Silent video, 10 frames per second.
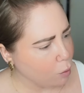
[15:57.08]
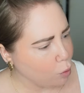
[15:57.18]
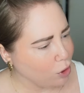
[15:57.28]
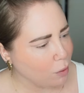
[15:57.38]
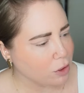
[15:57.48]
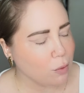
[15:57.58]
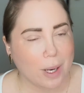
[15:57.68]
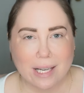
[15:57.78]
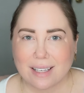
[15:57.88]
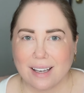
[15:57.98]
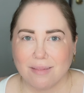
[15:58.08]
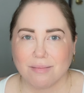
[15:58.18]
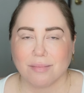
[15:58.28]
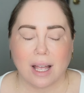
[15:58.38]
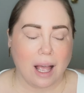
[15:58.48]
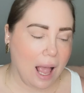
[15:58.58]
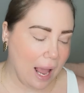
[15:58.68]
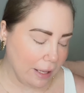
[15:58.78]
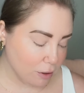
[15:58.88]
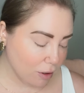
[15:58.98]
You know what's crazy?
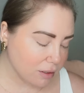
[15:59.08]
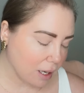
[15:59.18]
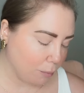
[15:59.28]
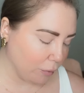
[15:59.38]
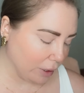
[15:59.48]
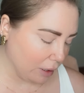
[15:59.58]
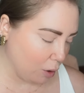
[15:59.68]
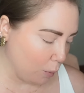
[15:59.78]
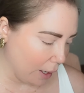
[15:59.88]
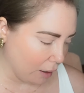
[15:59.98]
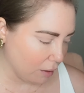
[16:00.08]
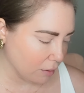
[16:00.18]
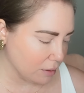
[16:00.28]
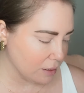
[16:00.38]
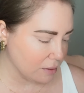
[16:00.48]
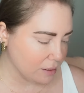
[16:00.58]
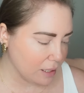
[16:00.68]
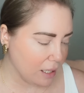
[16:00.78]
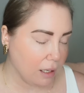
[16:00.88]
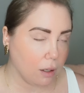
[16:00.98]
I looked up really quick to
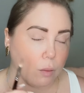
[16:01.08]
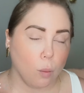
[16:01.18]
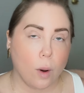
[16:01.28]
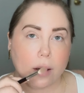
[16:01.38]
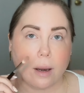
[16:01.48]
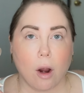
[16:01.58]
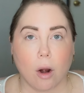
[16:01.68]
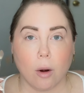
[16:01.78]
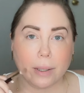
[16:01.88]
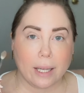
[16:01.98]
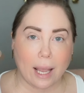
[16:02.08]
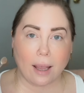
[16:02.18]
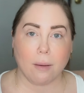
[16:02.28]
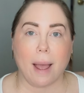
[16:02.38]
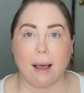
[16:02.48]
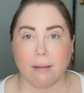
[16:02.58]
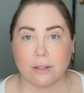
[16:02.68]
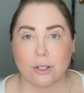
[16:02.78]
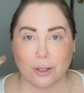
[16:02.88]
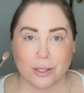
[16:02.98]
see what Urban Decay palettes are